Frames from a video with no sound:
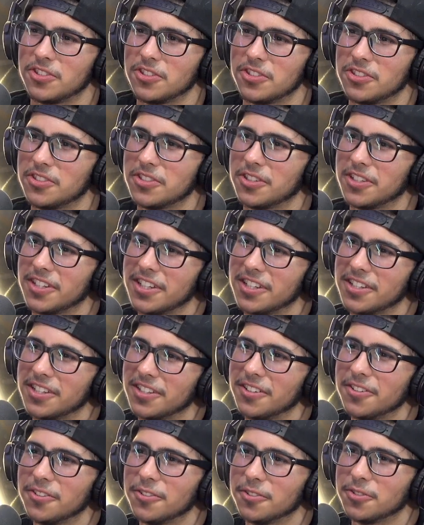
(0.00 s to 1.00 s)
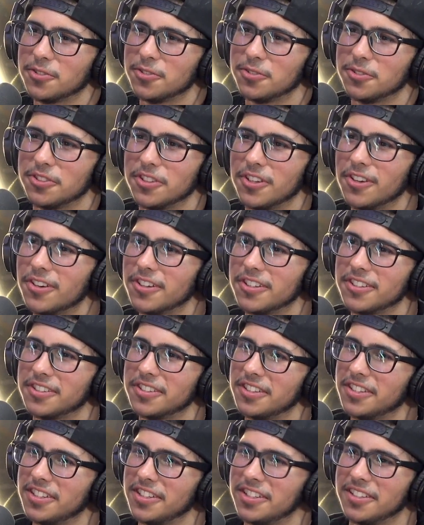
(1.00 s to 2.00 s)
took it a little too
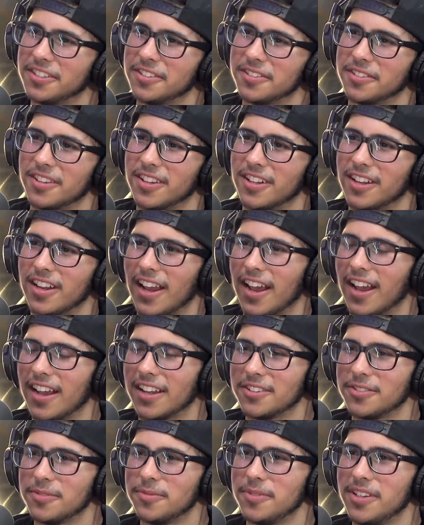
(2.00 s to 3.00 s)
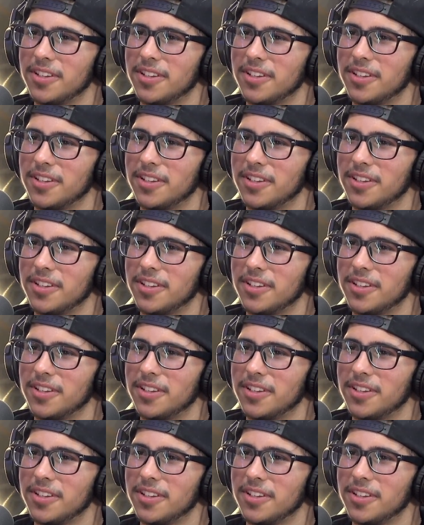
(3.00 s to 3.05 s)
seriously than it had to be.